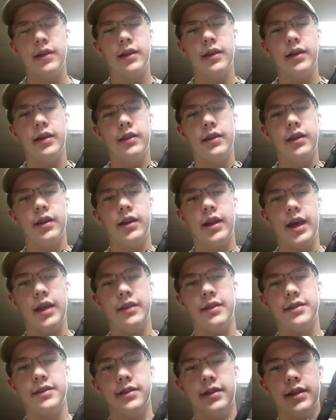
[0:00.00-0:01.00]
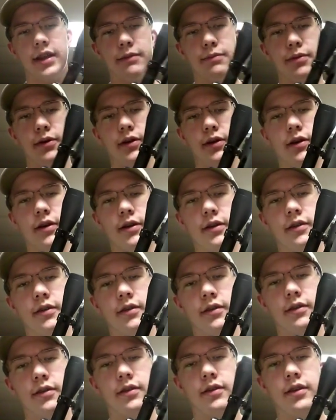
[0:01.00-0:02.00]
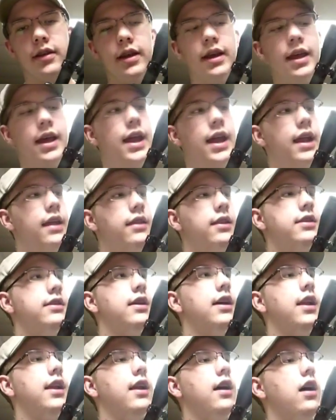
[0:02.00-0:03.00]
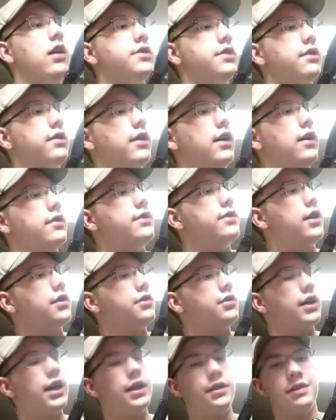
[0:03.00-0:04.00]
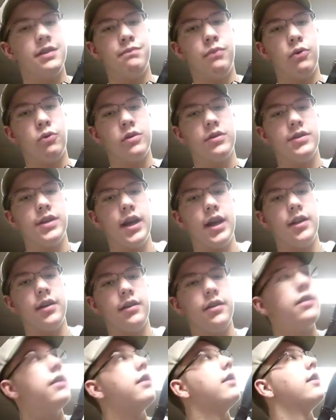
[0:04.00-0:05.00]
Then I had the sling put on, and then it also cost extra to get this bore sighted.